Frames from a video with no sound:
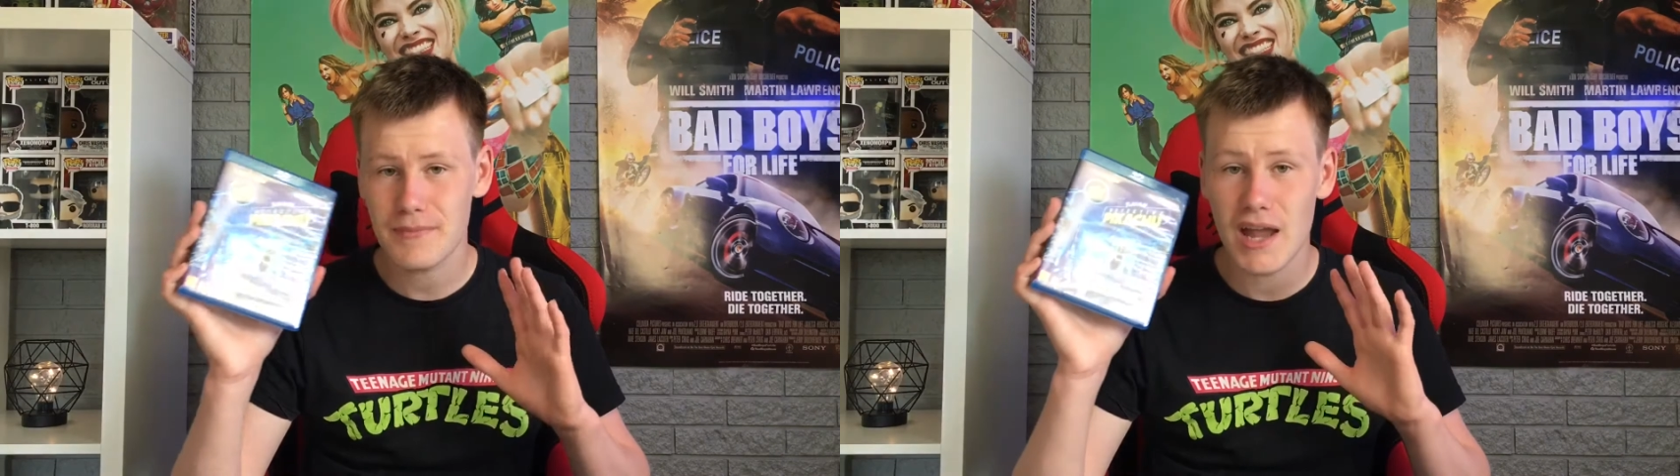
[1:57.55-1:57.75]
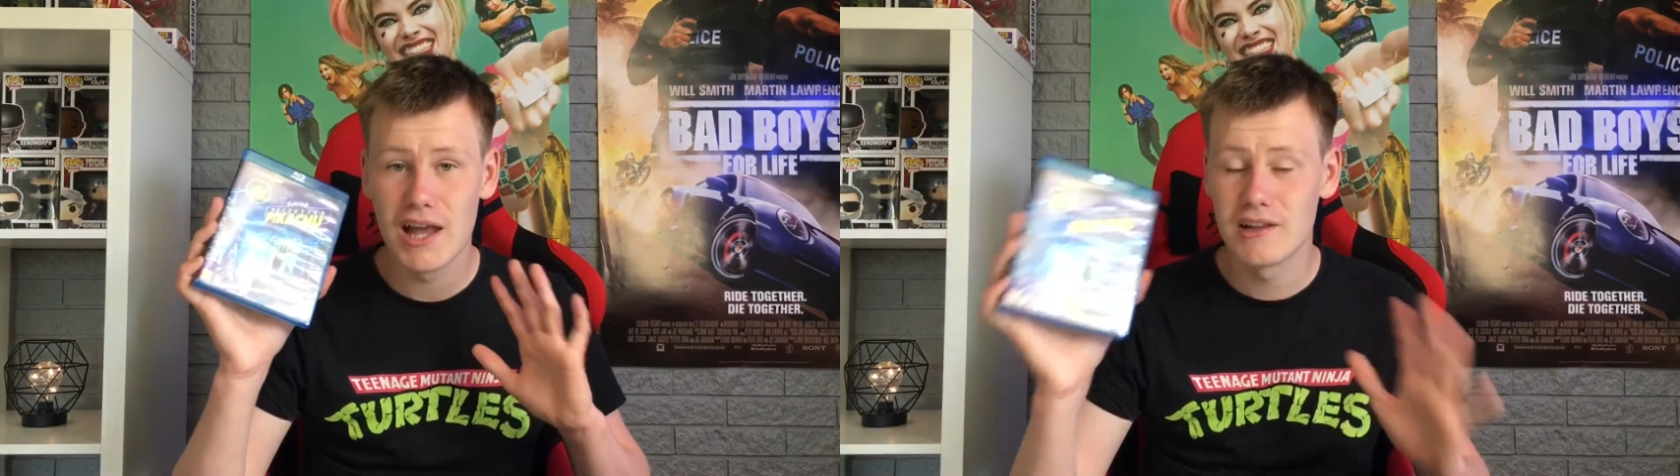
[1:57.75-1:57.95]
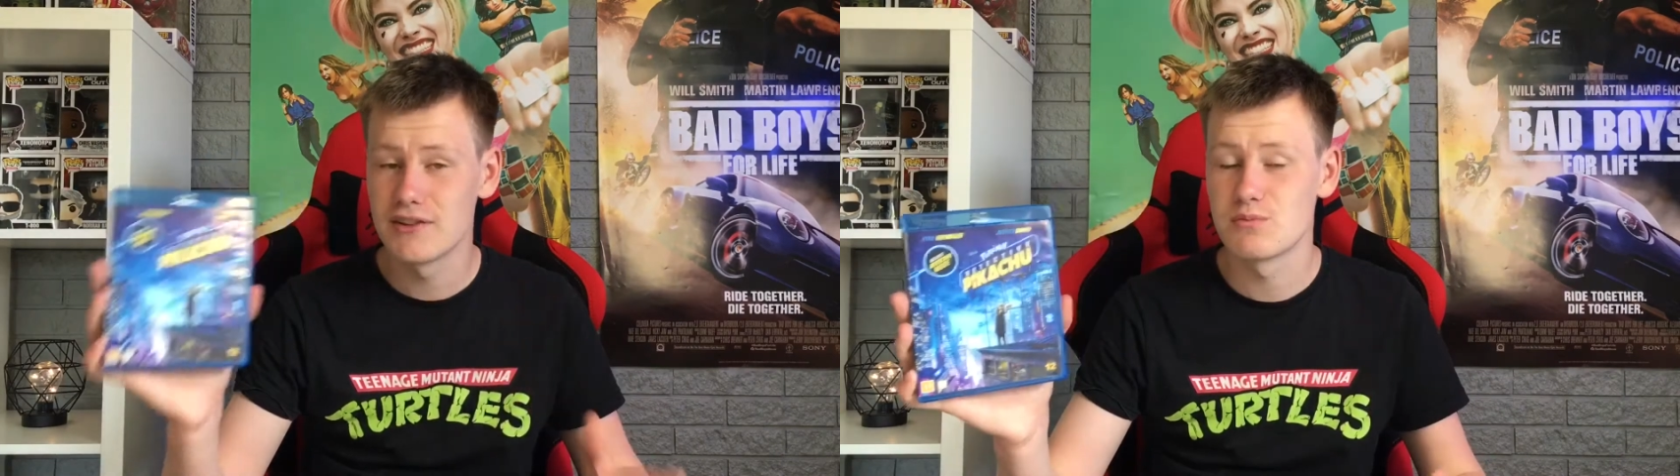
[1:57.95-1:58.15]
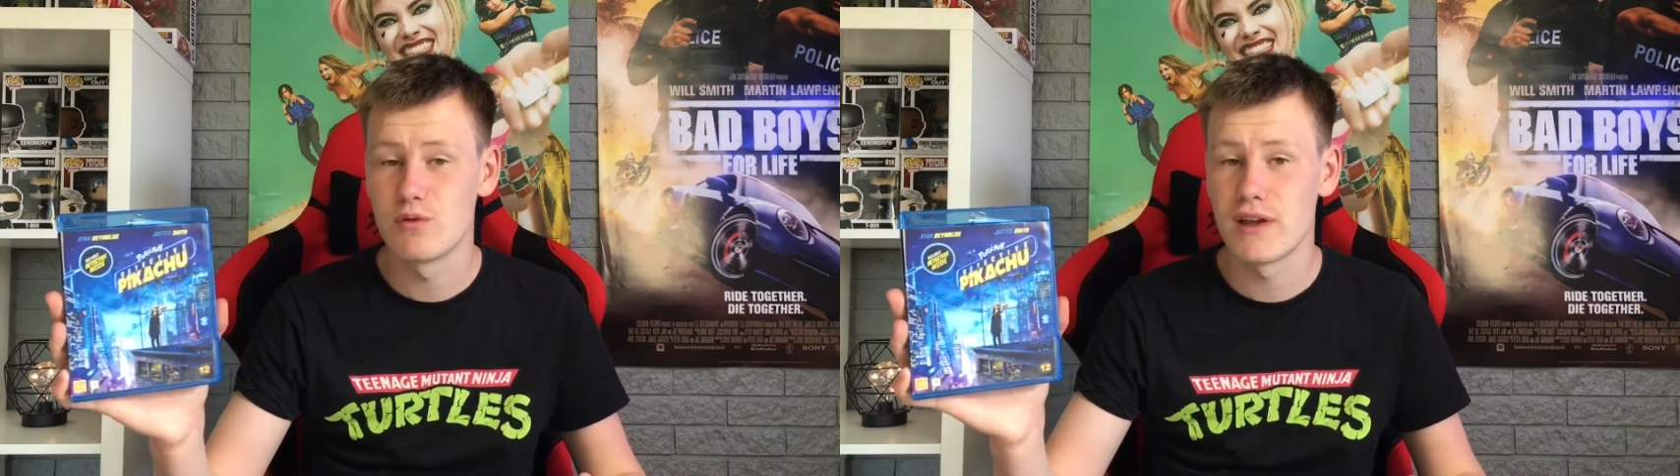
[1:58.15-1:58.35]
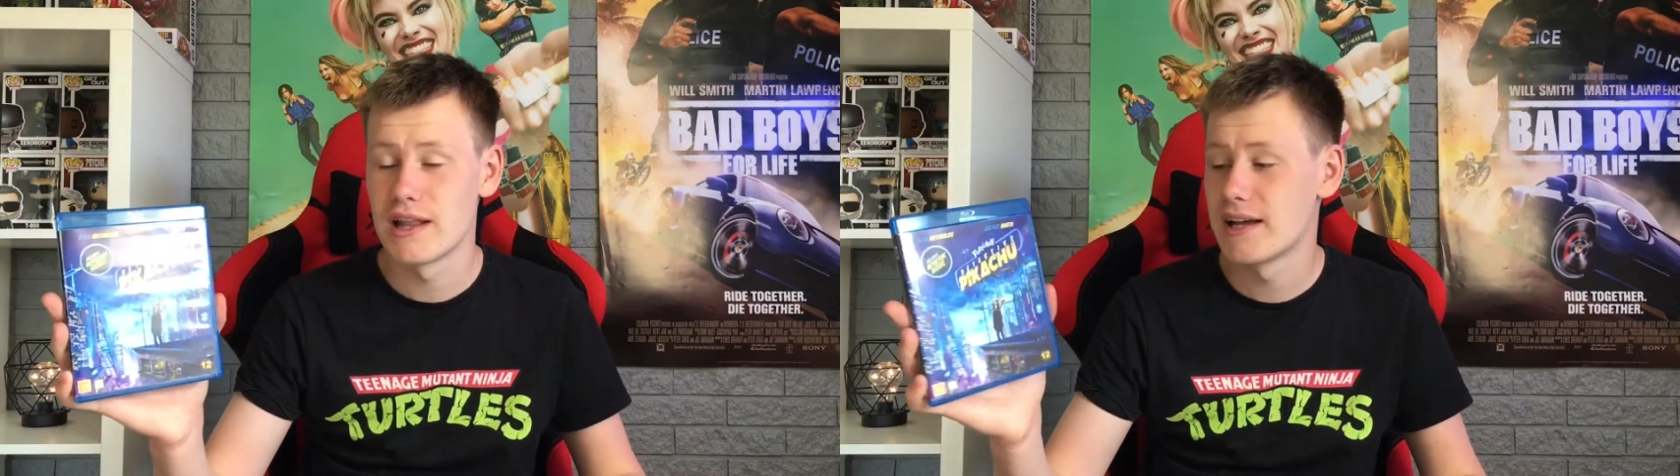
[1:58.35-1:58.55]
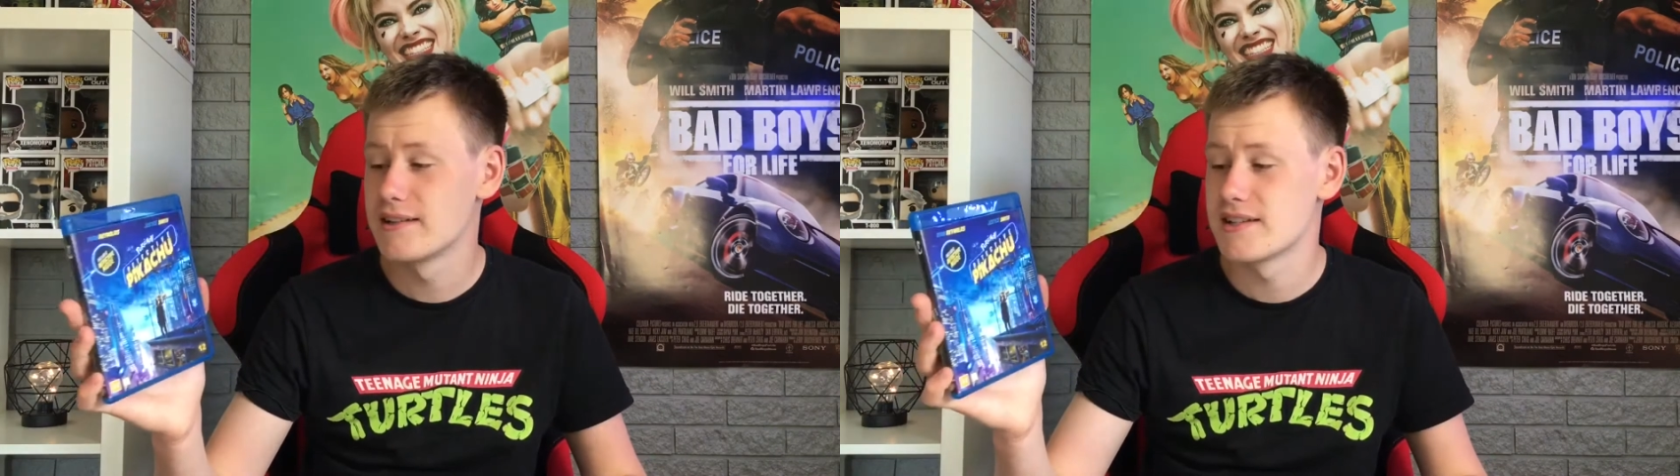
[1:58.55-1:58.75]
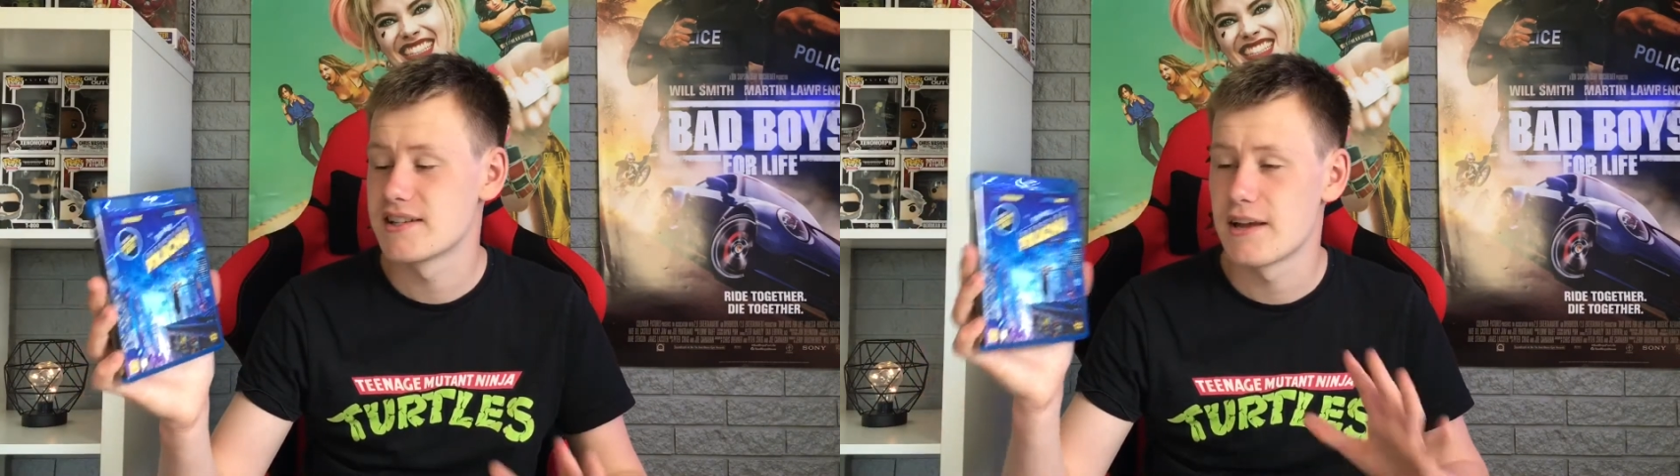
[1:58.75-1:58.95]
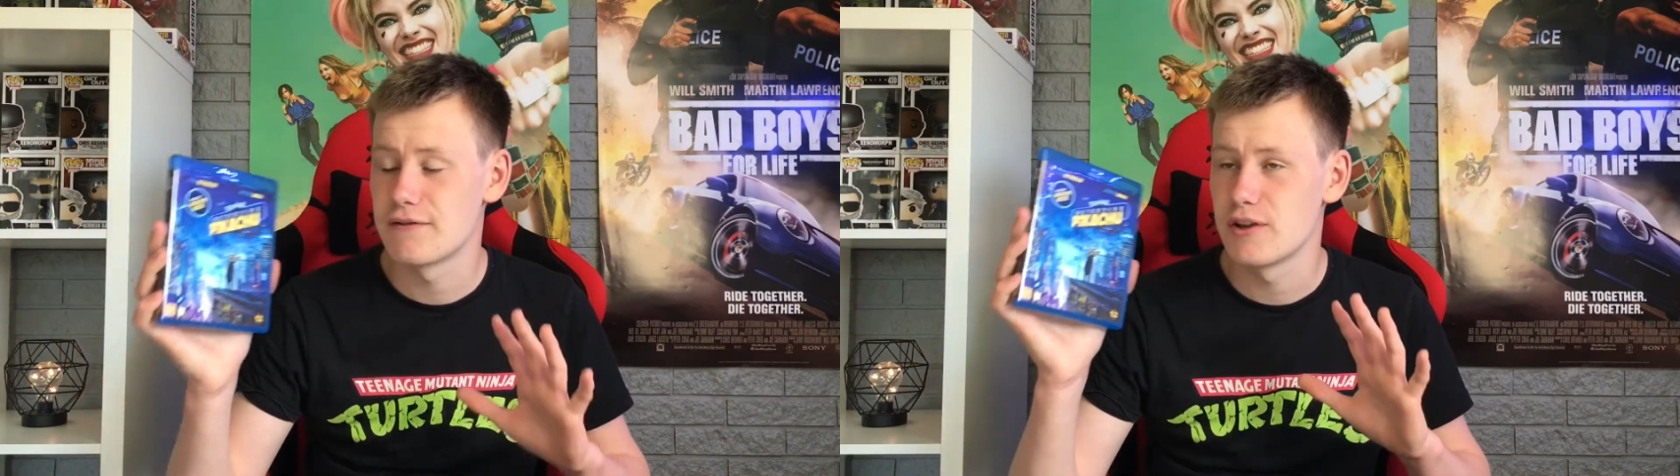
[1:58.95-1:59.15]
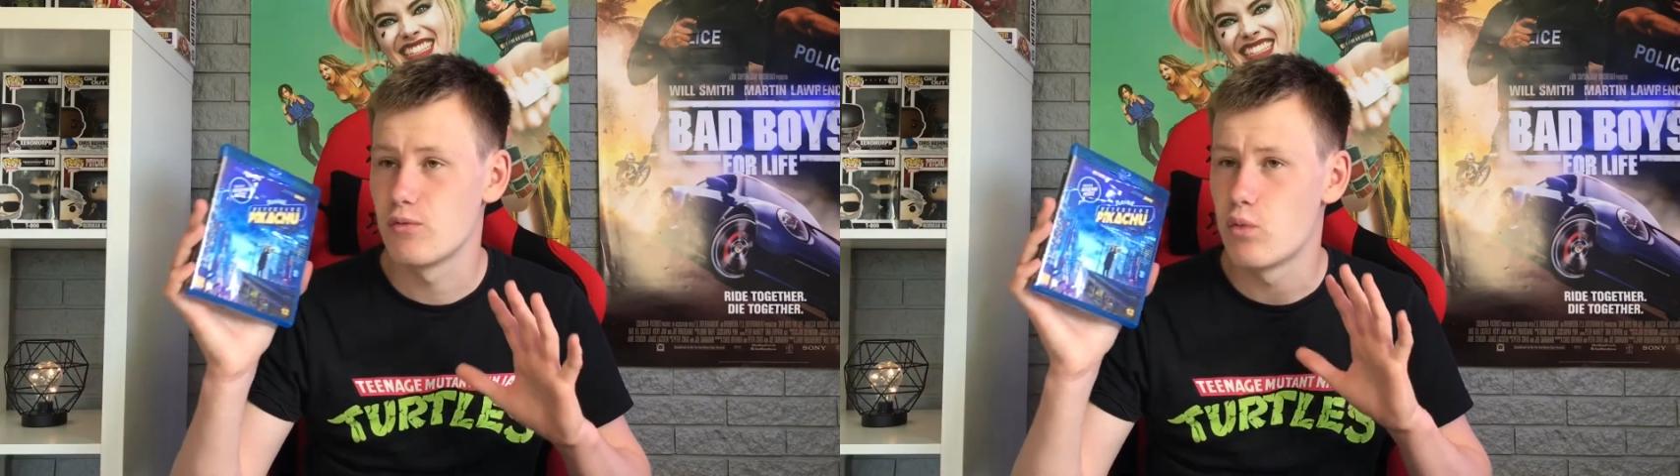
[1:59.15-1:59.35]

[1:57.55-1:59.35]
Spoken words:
I love this movie a lot. This is definitely